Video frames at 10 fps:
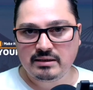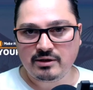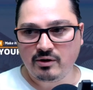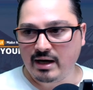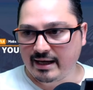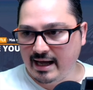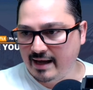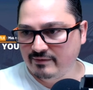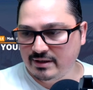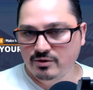you know like i
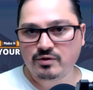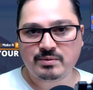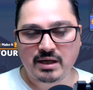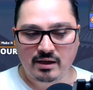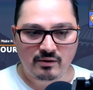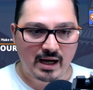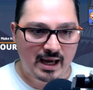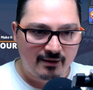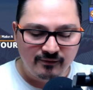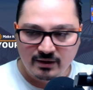have the youtube channel i
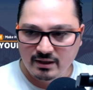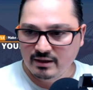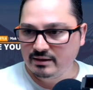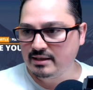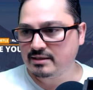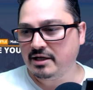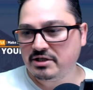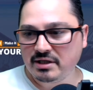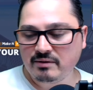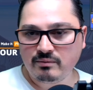have this lead
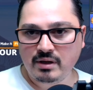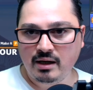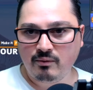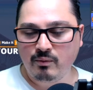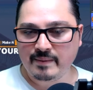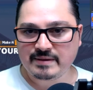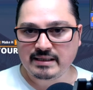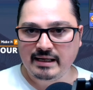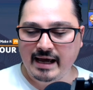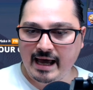gen uh,
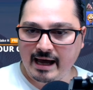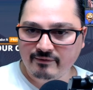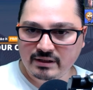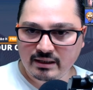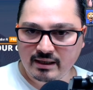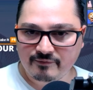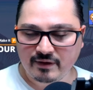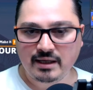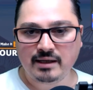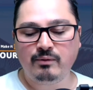website i have the
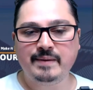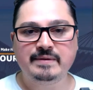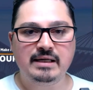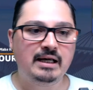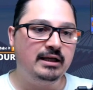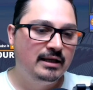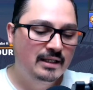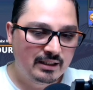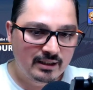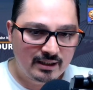affiliate website
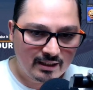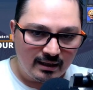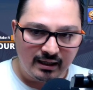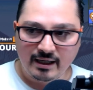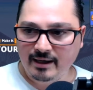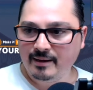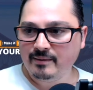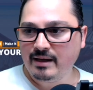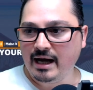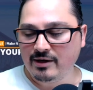uh,
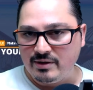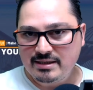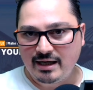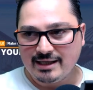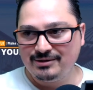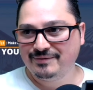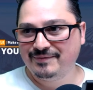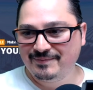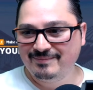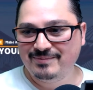I know it's a lot of
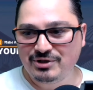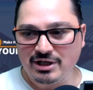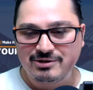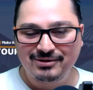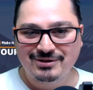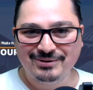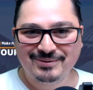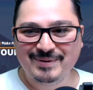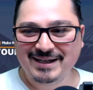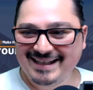shit to do, but